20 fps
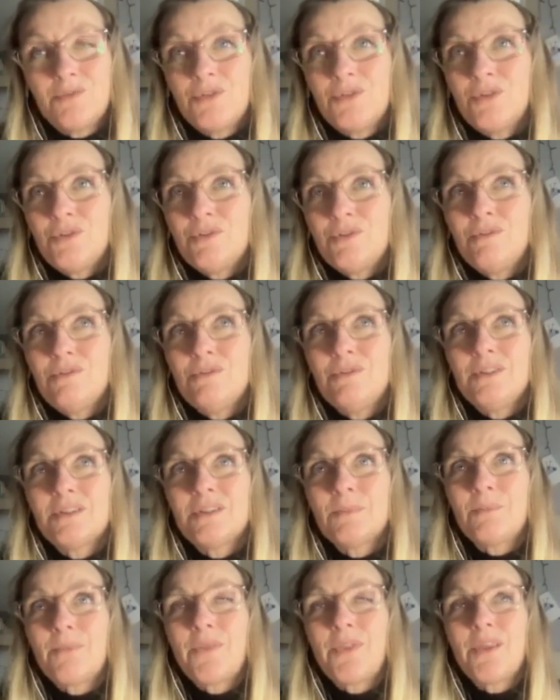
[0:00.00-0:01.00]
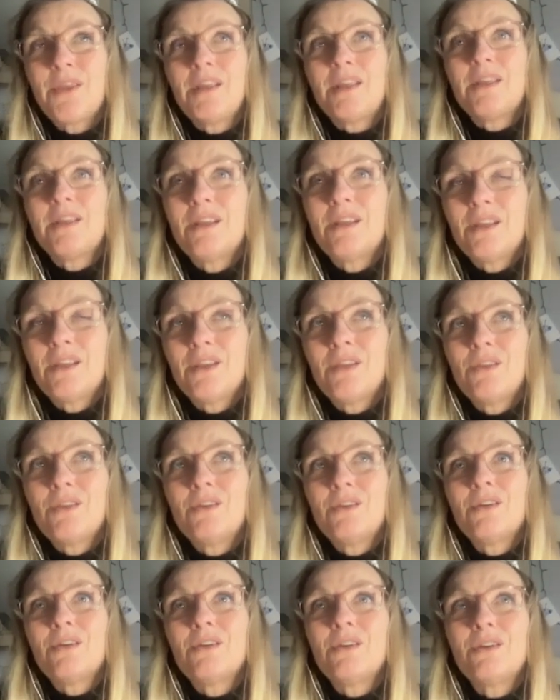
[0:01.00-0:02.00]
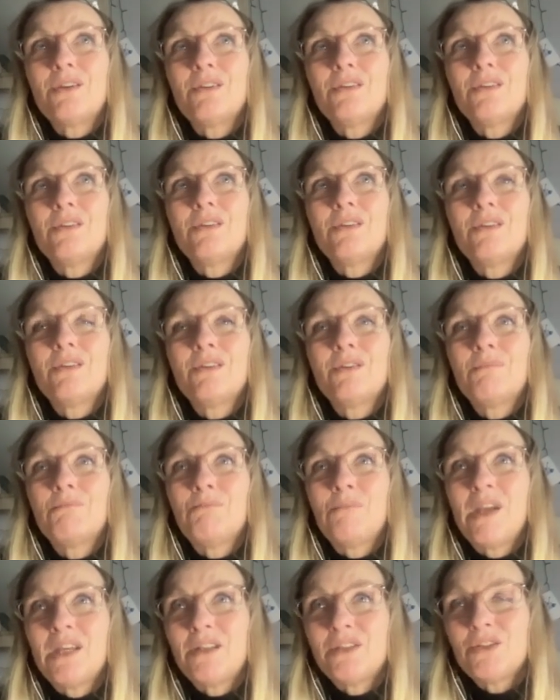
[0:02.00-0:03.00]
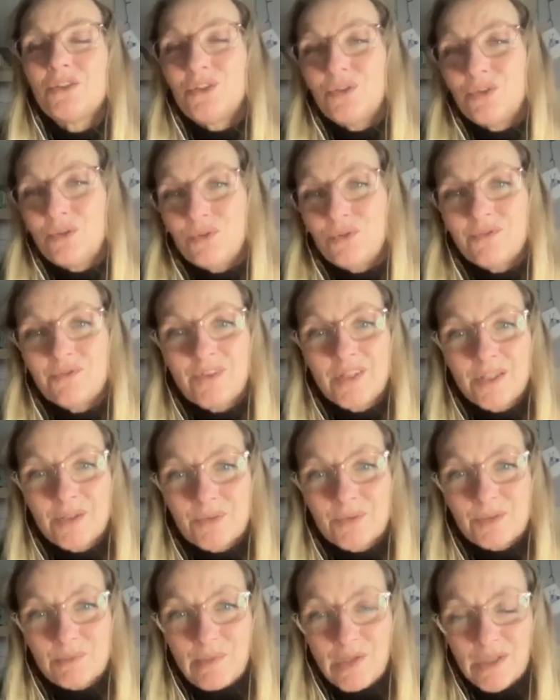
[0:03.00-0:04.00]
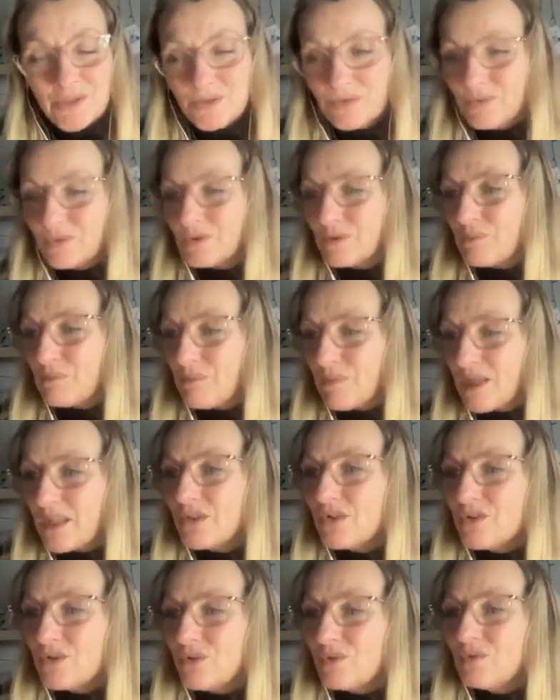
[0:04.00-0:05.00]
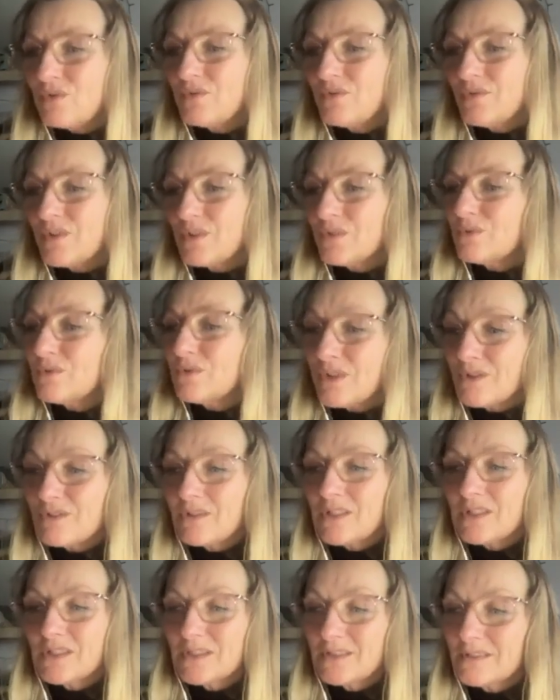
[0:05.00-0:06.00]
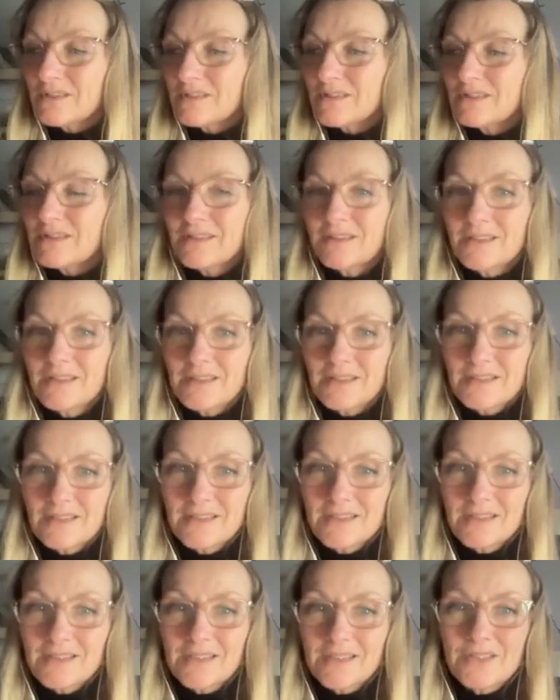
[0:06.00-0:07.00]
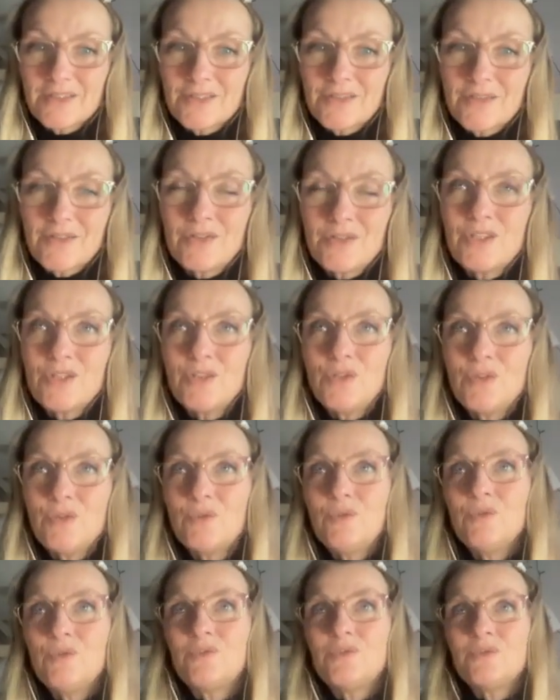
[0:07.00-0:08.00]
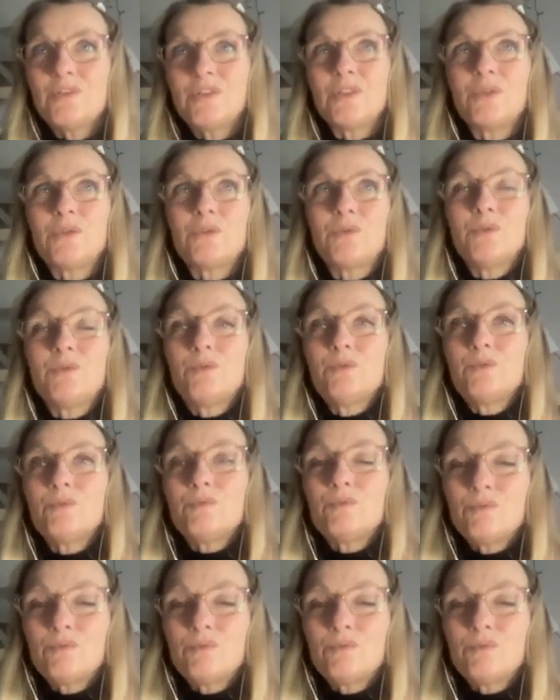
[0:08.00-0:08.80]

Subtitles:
Do something that makes you feel special, that makes you feel nourished, so that you feel